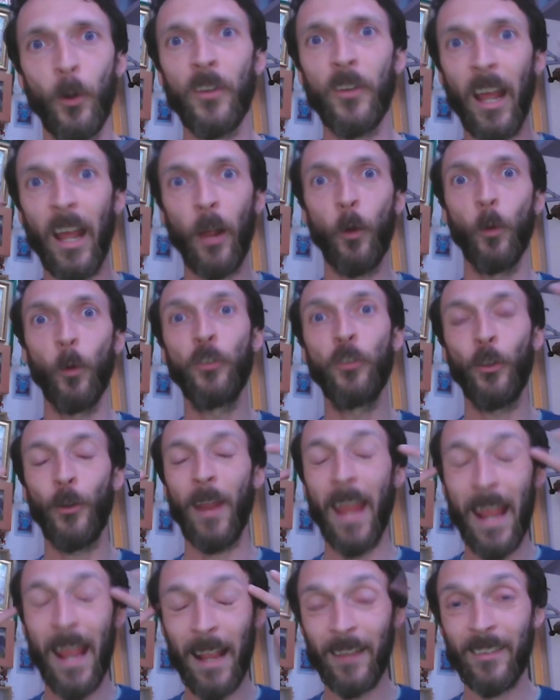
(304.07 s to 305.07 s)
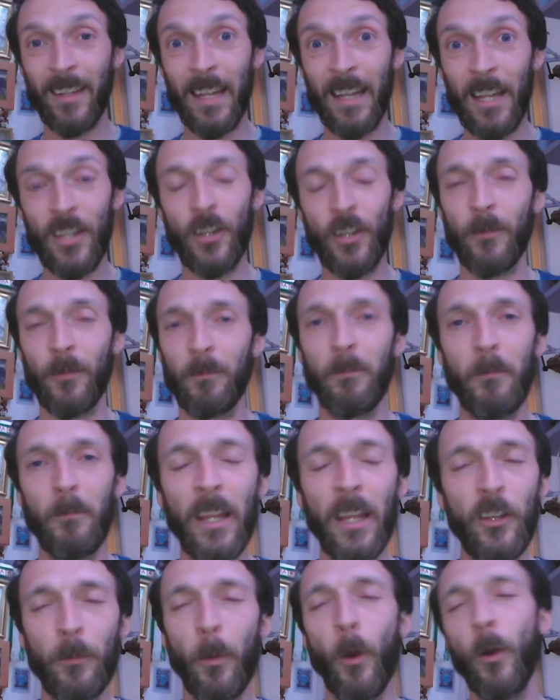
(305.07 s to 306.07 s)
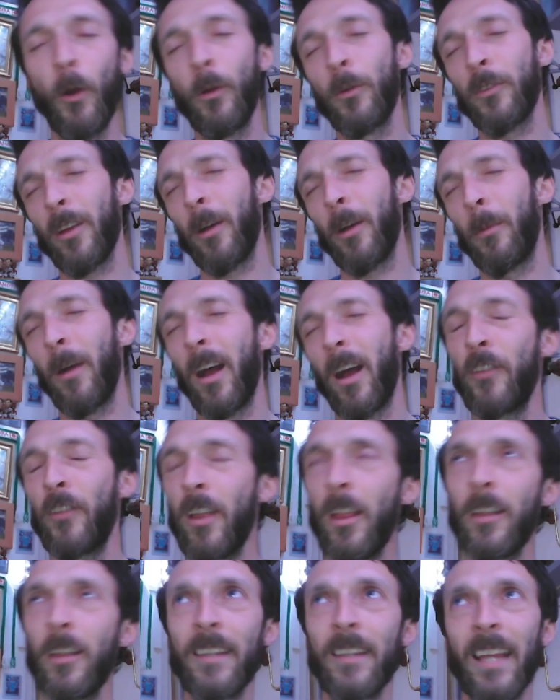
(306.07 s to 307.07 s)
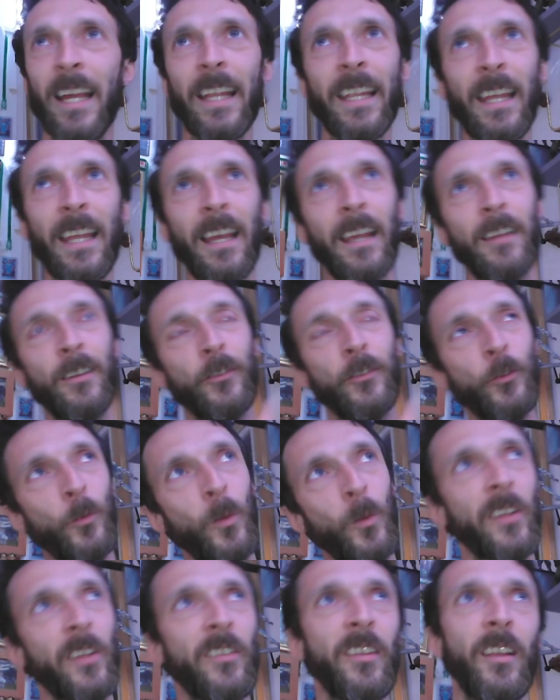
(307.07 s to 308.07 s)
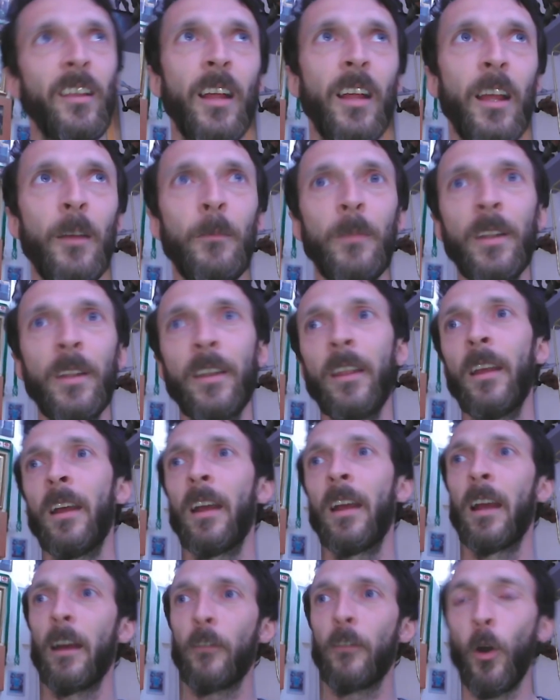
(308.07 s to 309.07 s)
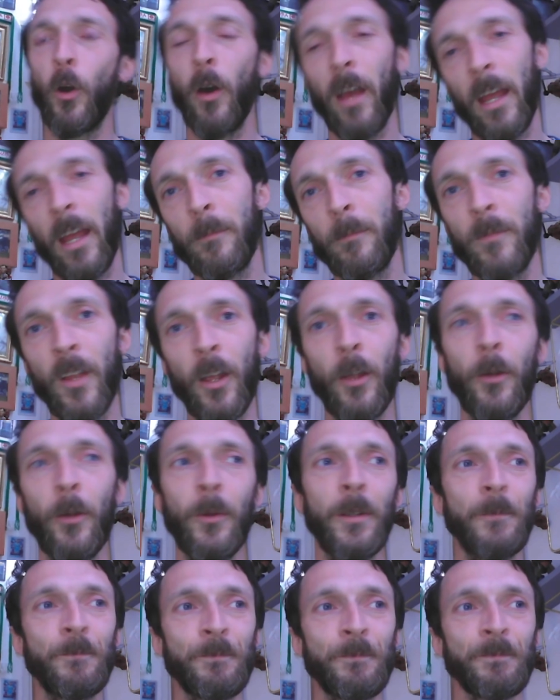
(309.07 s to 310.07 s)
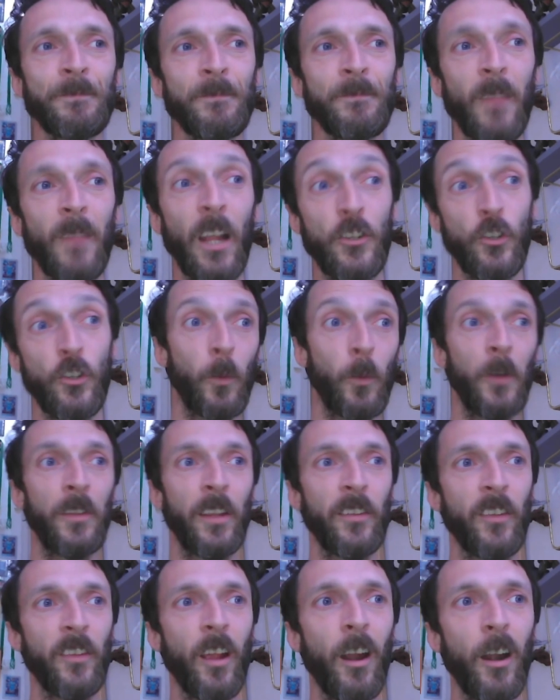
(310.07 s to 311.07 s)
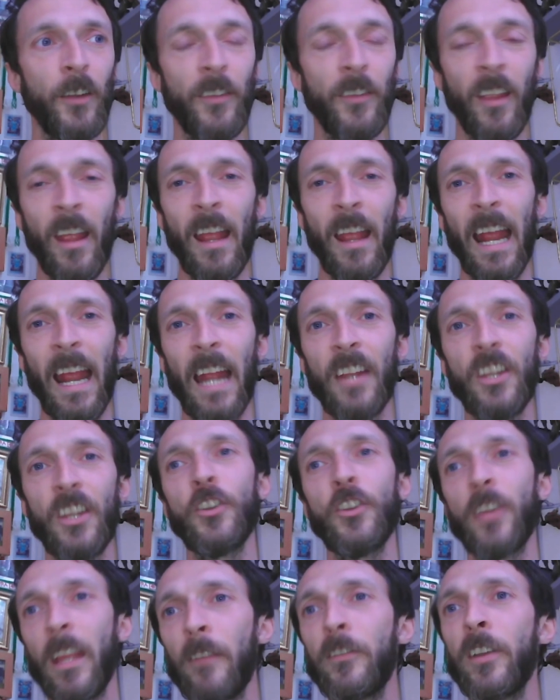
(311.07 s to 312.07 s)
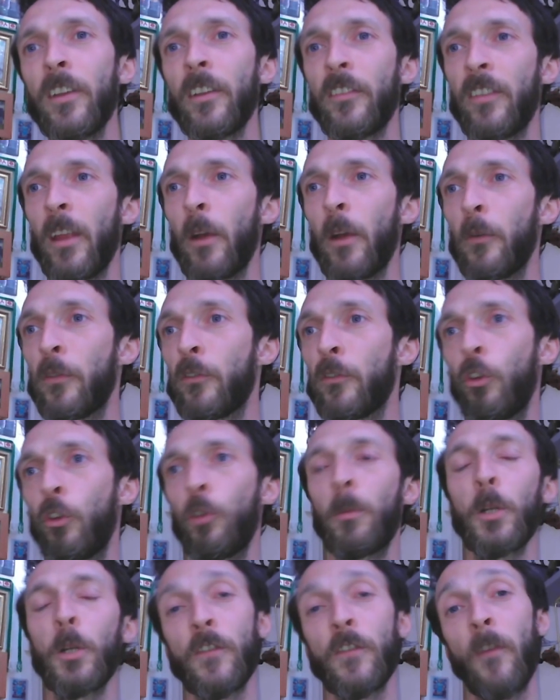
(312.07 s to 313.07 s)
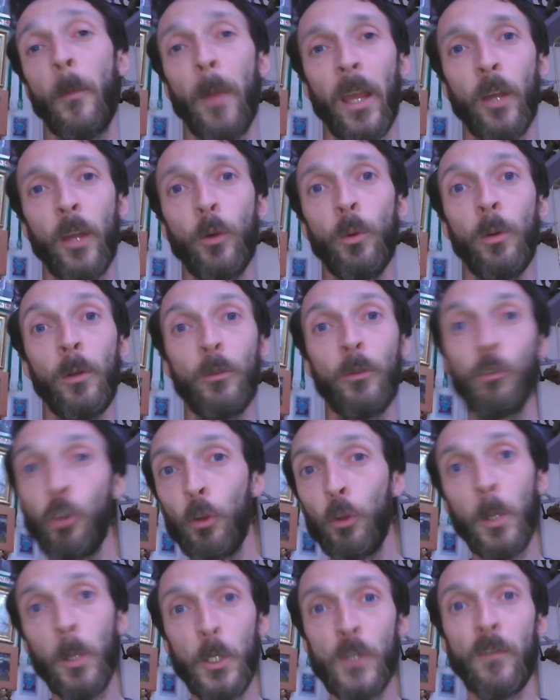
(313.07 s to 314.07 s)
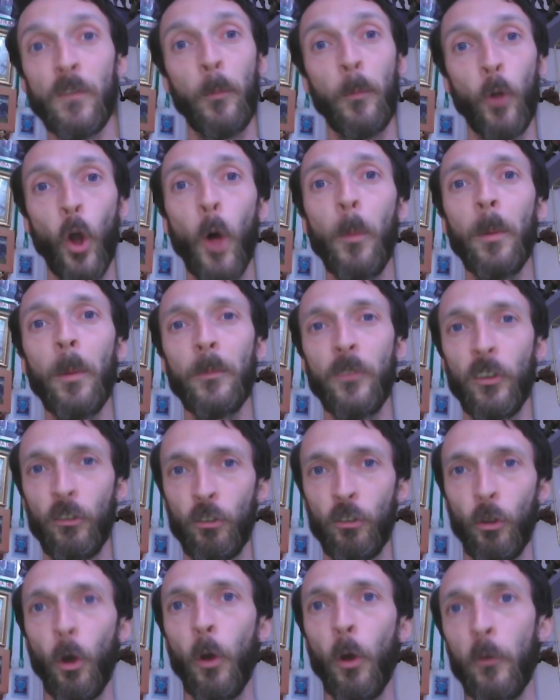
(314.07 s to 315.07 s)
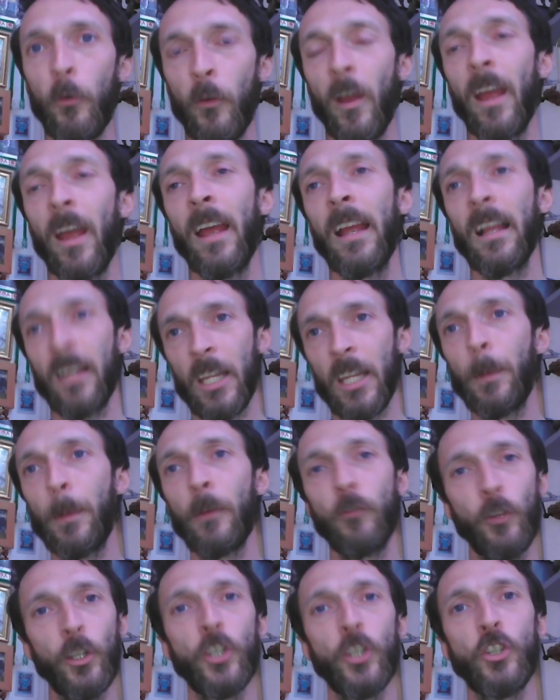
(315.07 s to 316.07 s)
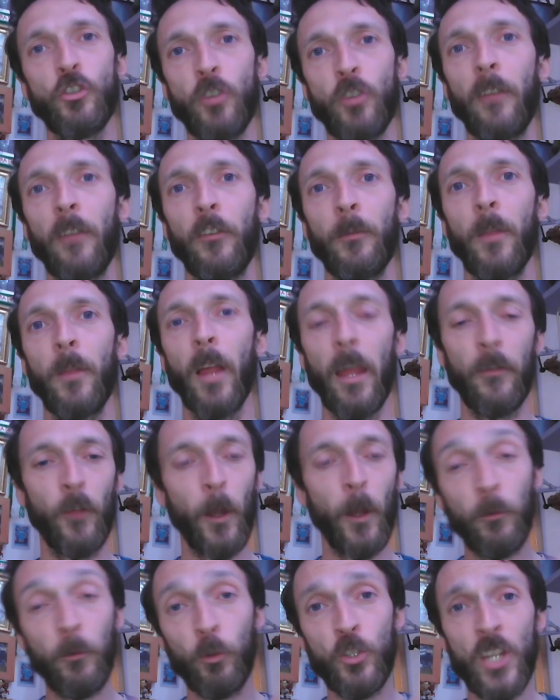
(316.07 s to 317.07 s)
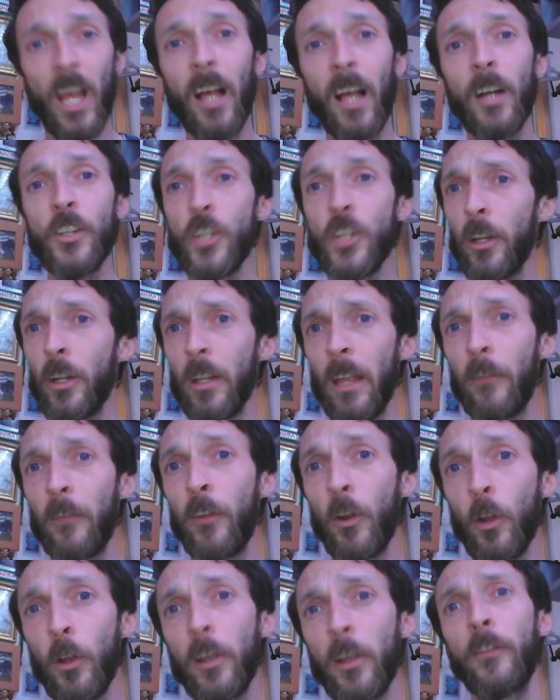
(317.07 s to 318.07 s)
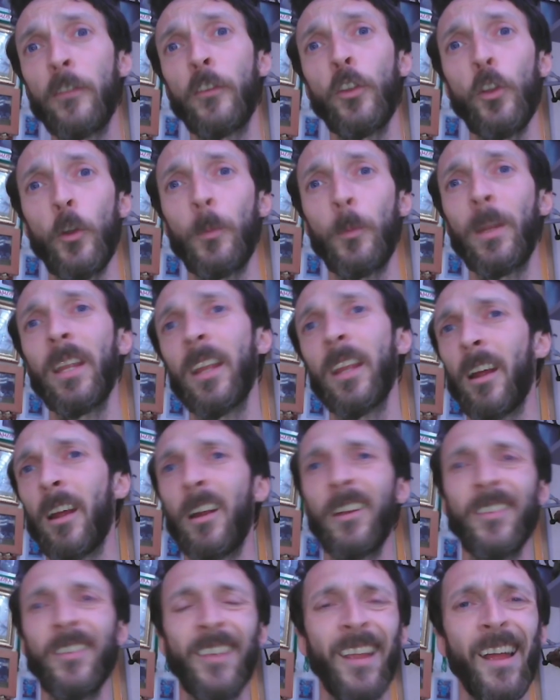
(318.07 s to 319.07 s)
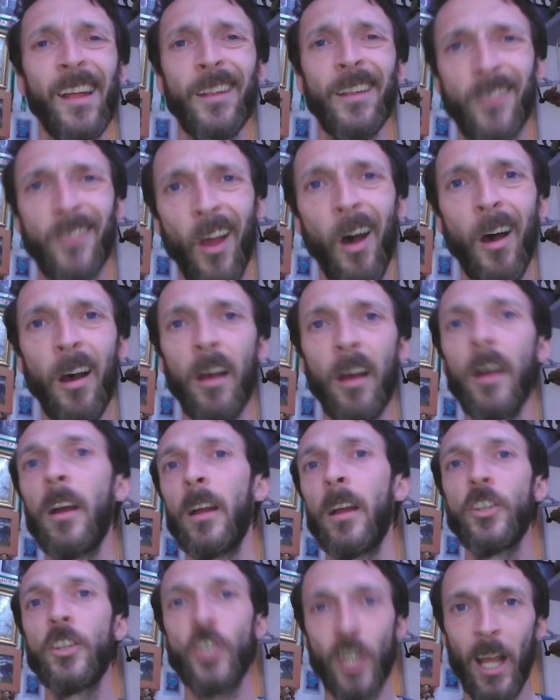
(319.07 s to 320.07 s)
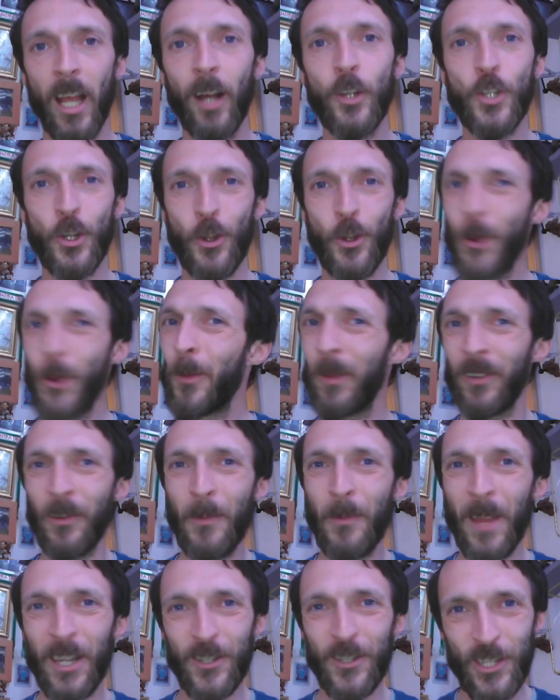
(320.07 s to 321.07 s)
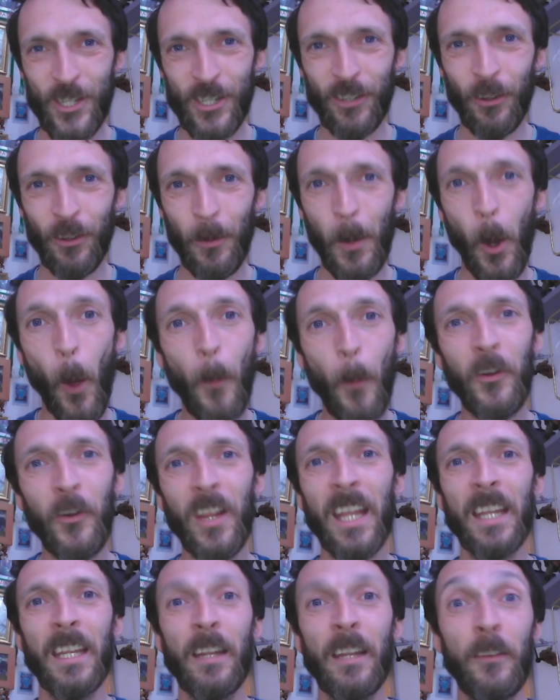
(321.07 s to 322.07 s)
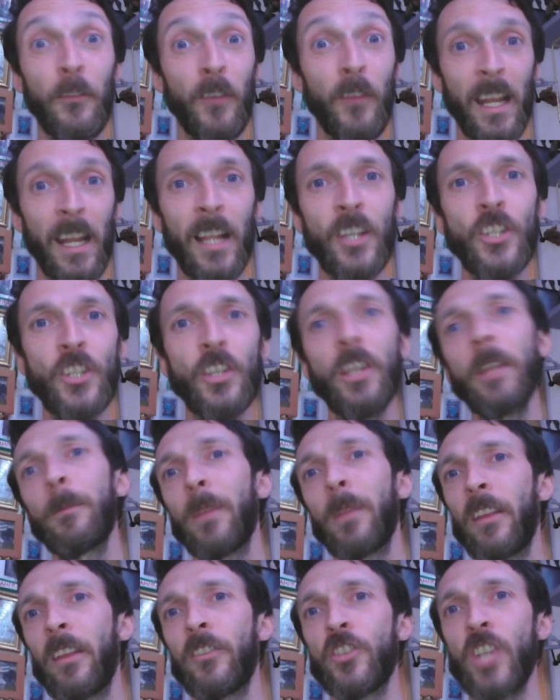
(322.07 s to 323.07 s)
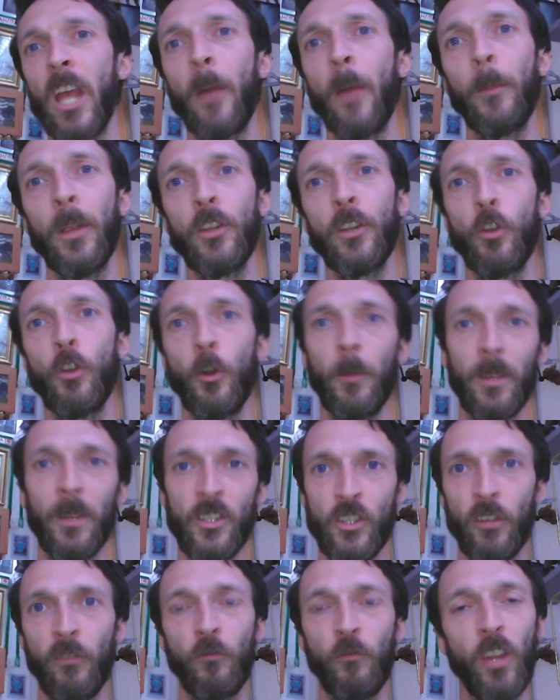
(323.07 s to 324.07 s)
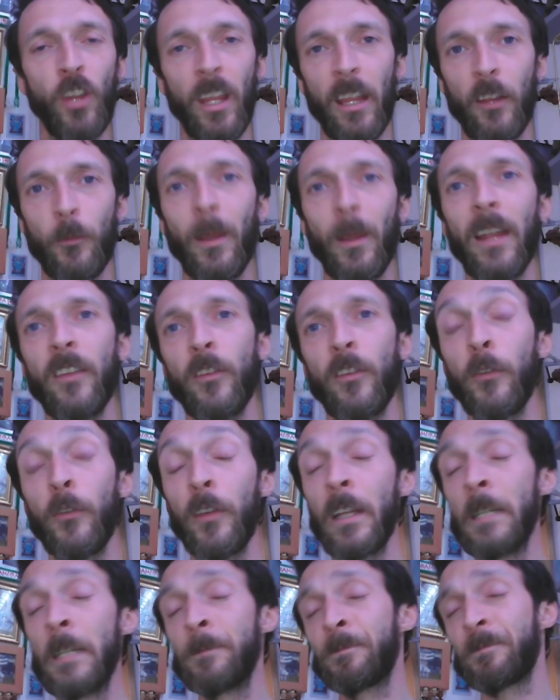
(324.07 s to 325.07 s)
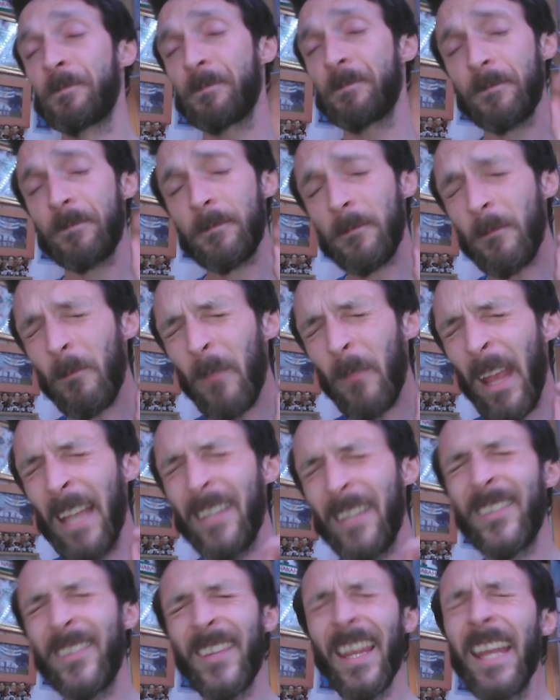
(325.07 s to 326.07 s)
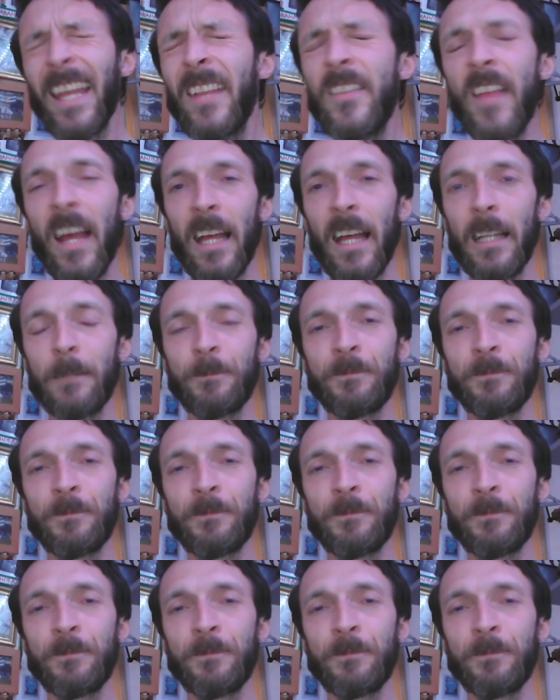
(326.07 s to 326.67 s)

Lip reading: do I go to next? And then your mind's boggled. Oh, well, I really like that guy, and I don't want to sell him, and I've got him now, and I just won this card. And then you're giving yourself too much of a pickle, too much of a problem to solve. Keep it really straight from the level up. So Challenger, if you're looking for European cards, duh. Challenger Europe is the best region to be operating in financially, because Champion Europe is just really expensive. And saying that,